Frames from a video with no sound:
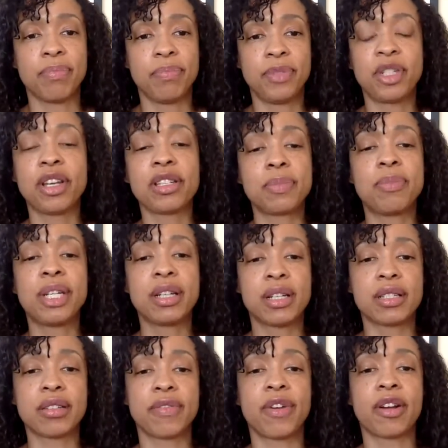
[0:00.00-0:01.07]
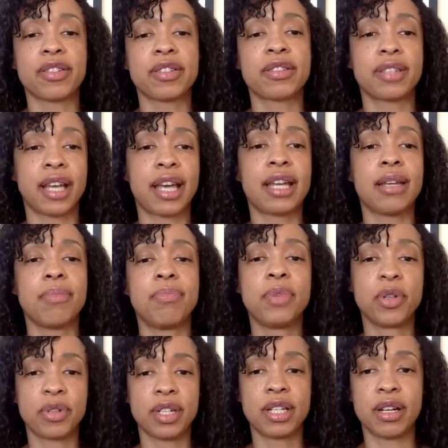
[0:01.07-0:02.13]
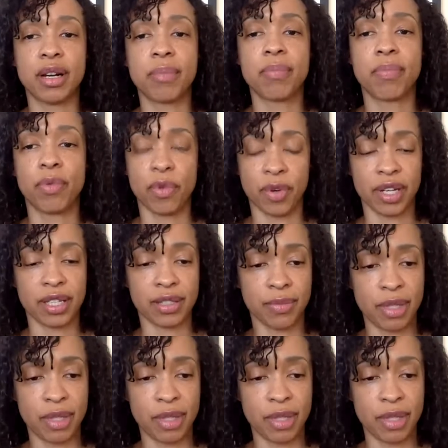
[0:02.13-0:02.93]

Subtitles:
just because of our society building up boys.